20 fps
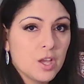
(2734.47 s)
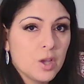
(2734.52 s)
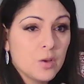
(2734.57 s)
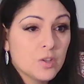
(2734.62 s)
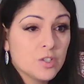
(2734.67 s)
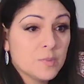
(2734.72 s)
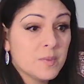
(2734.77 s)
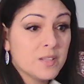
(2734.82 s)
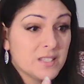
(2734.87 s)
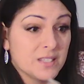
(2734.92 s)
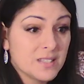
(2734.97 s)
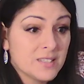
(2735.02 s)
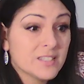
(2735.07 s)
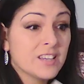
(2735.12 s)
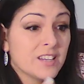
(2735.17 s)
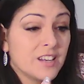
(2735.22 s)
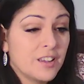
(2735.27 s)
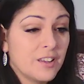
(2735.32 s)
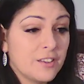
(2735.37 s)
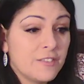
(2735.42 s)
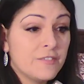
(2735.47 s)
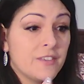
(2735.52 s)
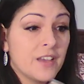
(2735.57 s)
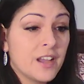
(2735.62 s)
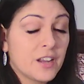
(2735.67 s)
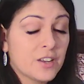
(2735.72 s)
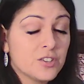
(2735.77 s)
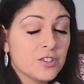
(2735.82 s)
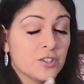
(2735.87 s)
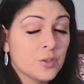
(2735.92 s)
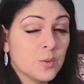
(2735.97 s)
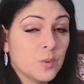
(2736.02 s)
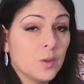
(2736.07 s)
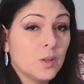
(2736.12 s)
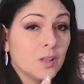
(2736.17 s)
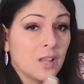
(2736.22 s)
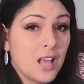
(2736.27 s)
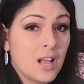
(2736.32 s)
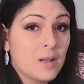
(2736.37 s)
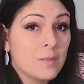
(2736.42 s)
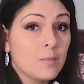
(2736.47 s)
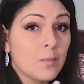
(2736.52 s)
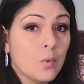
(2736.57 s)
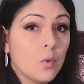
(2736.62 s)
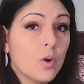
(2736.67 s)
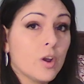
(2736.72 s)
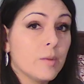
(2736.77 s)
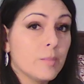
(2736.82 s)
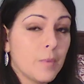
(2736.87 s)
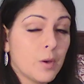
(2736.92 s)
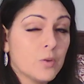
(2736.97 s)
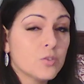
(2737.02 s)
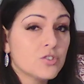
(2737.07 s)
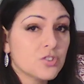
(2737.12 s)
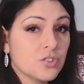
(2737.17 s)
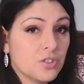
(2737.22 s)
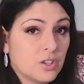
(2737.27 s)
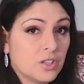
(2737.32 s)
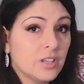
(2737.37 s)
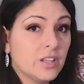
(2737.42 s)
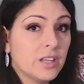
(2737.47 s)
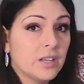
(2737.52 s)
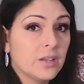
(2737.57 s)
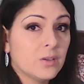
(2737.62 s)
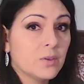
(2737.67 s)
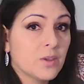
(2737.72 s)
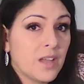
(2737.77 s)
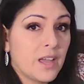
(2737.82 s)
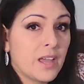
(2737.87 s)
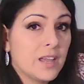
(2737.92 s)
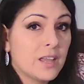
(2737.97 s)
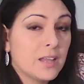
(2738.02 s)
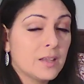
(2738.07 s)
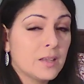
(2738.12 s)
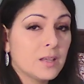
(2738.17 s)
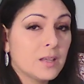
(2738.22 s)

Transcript: which means it's going to affect you a lot more emotionally, okay?